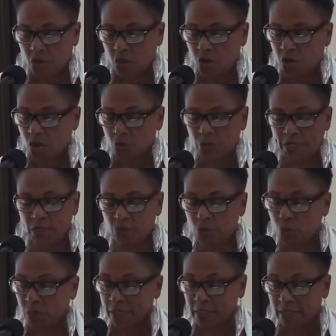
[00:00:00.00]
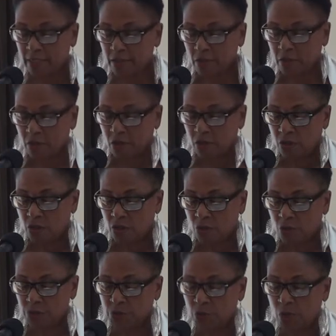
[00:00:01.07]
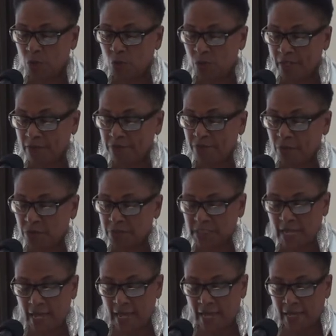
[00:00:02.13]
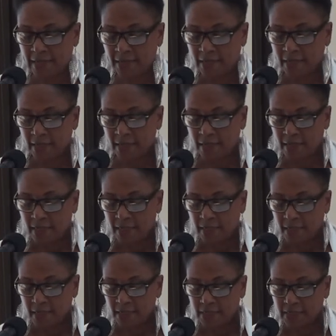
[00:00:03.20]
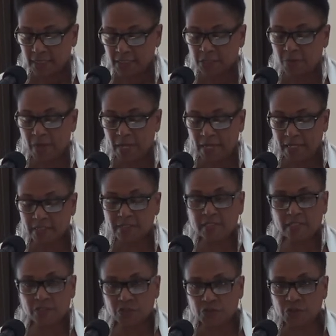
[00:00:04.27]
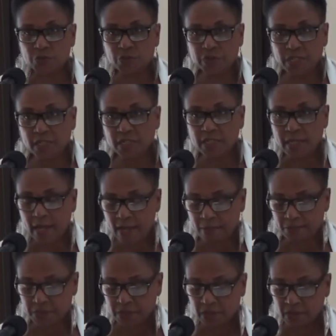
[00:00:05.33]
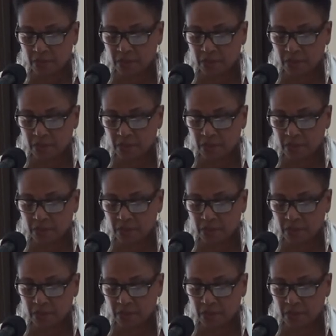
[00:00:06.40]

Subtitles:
All we wanted was what white folks had since my ancestors were kidnapped.